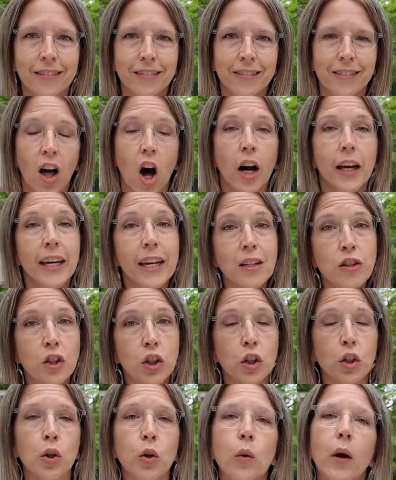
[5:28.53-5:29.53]
lock
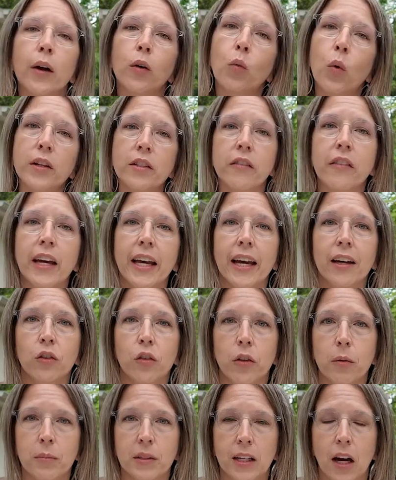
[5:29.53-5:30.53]
into and what did they
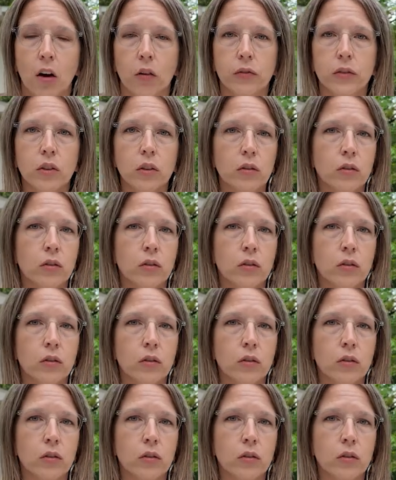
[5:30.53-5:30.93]
handle themselves?